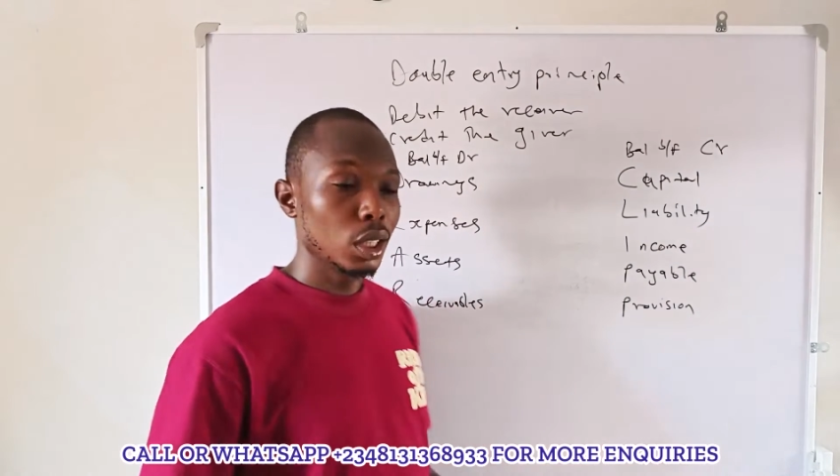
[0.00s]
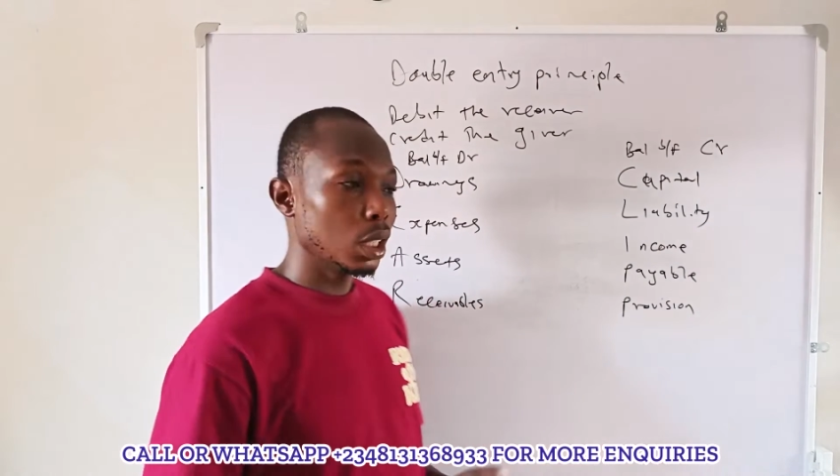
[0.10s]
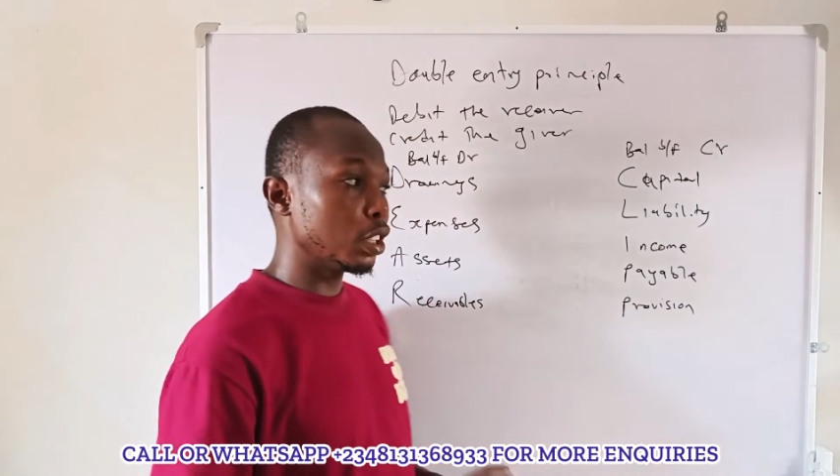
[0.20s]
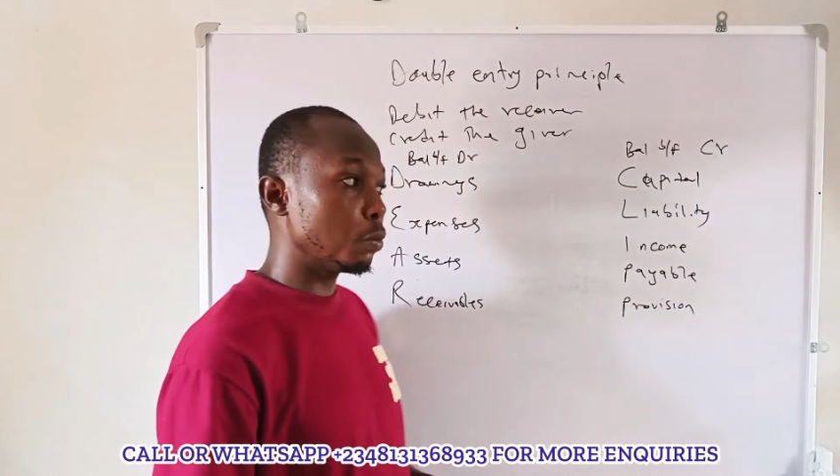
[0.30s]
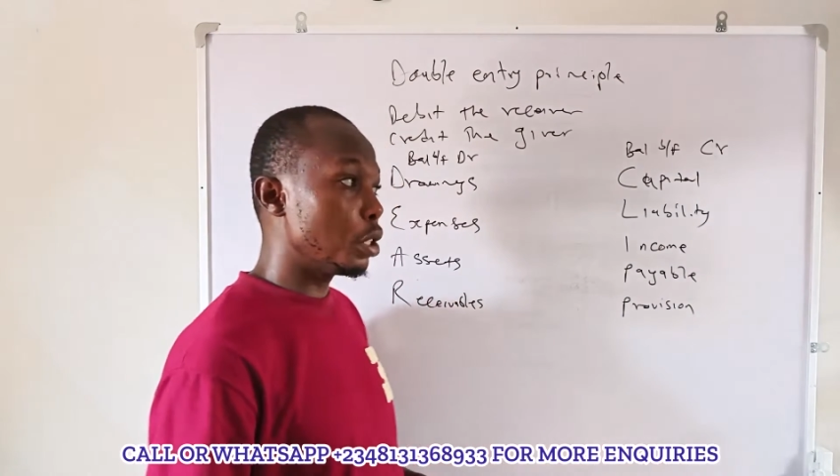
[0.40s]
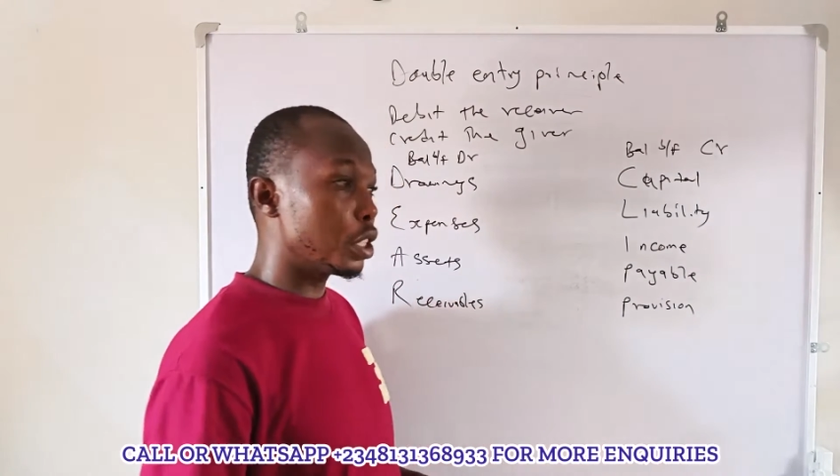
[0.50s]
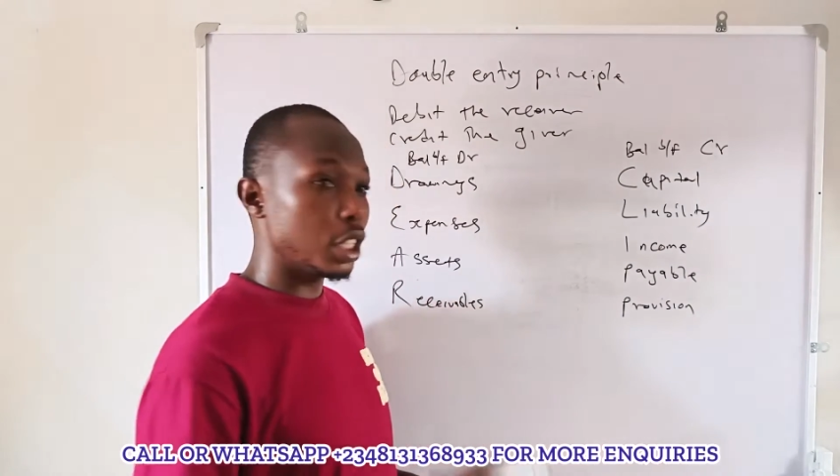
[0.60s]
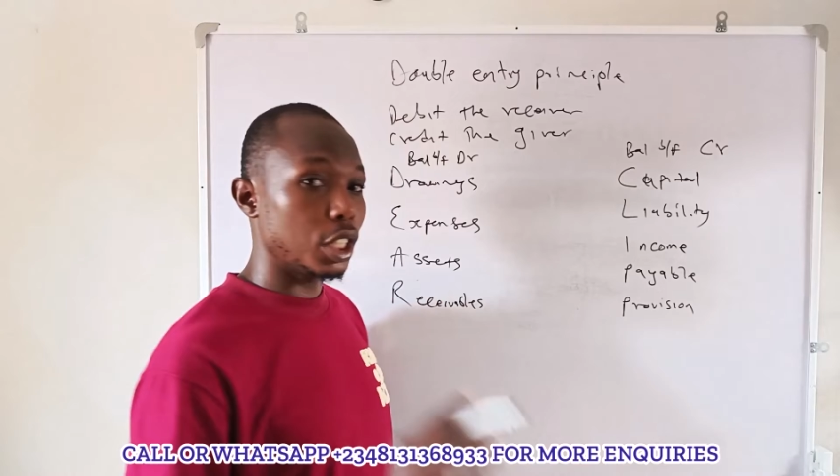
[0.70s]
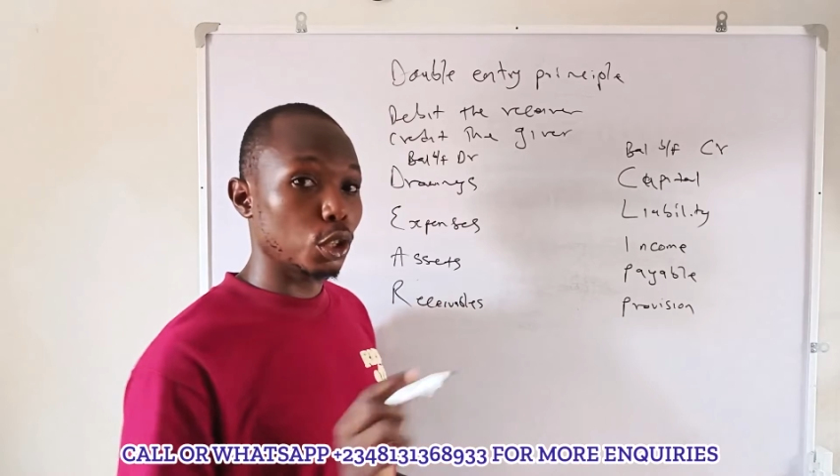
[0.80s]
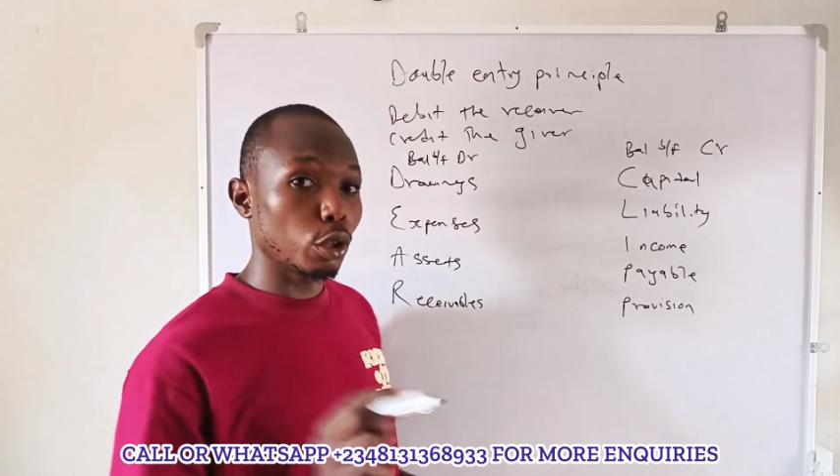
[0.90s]
it
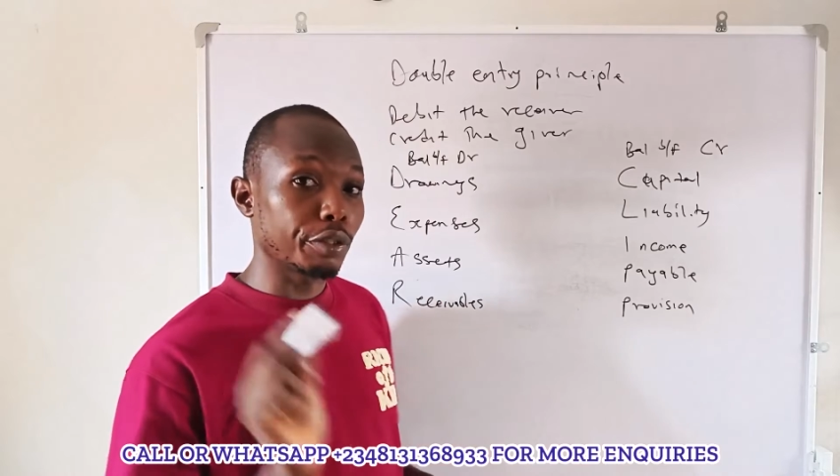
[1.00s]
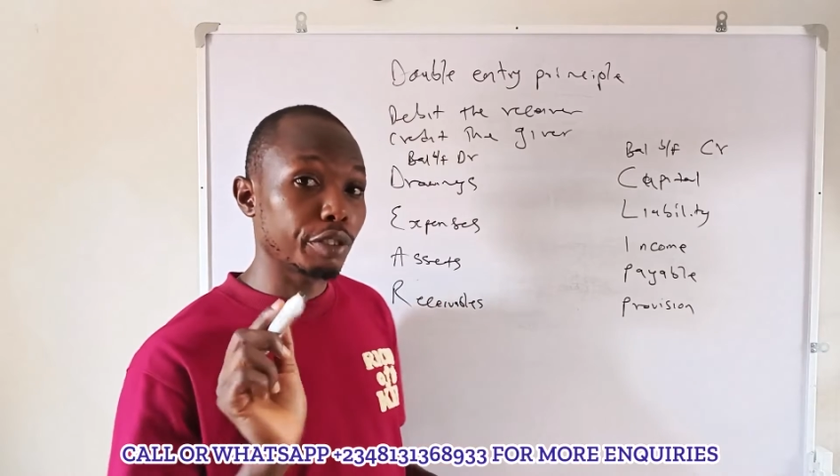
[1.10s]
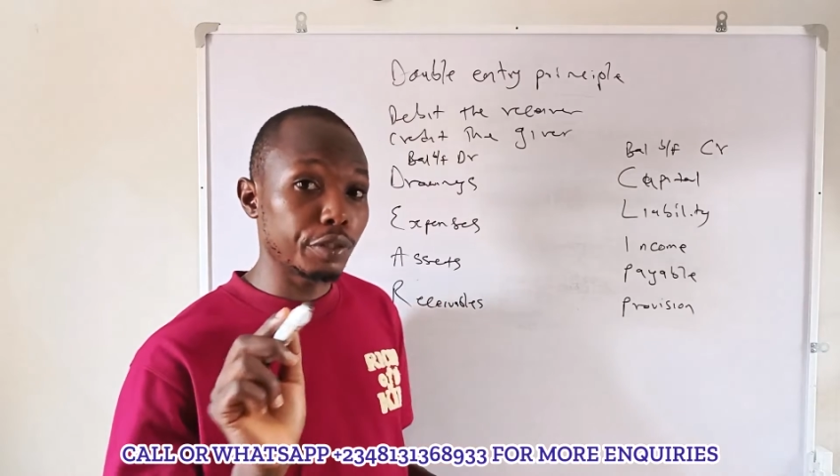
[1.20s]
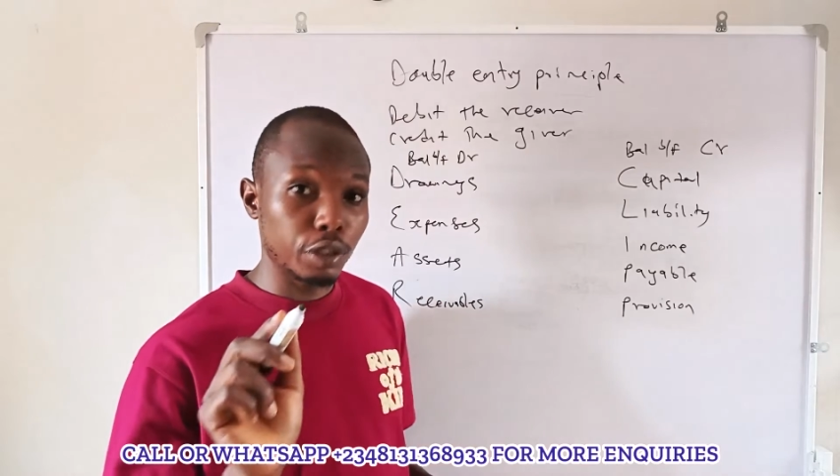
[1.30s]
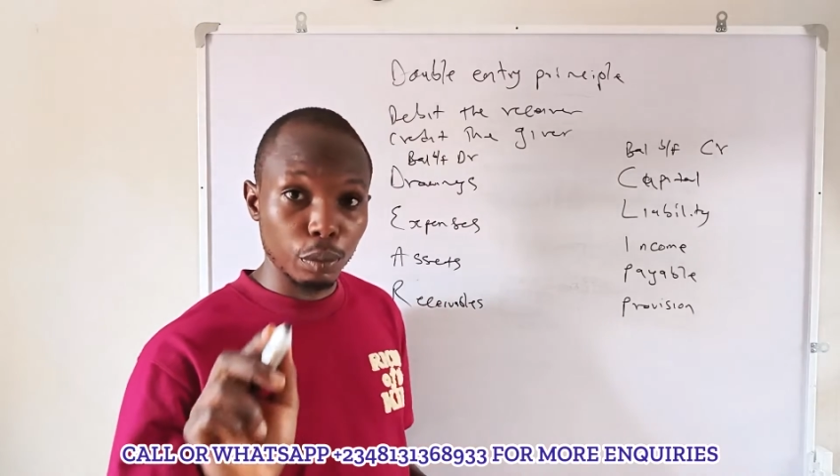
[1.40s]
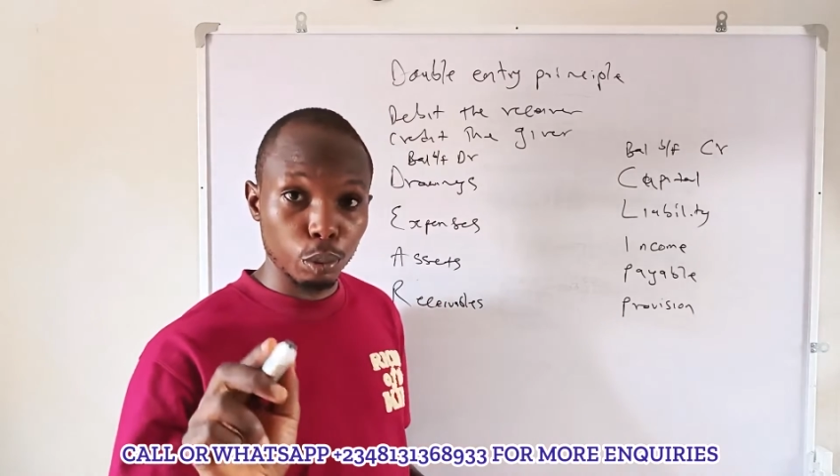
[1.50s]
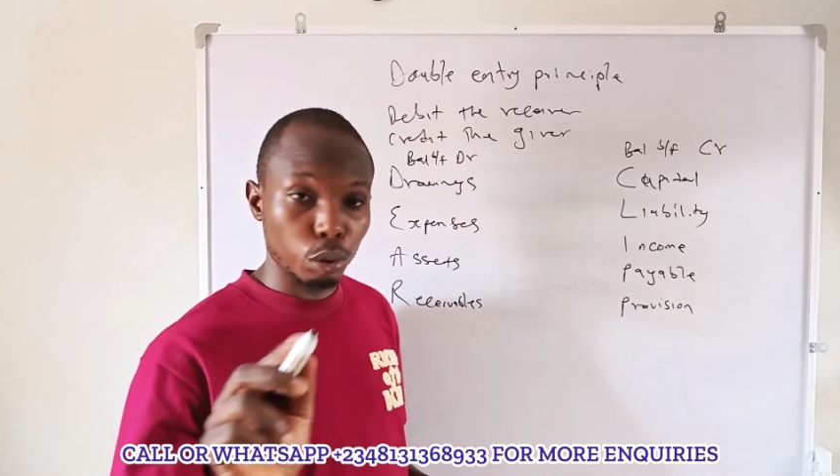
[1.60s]
means it's unfavorable.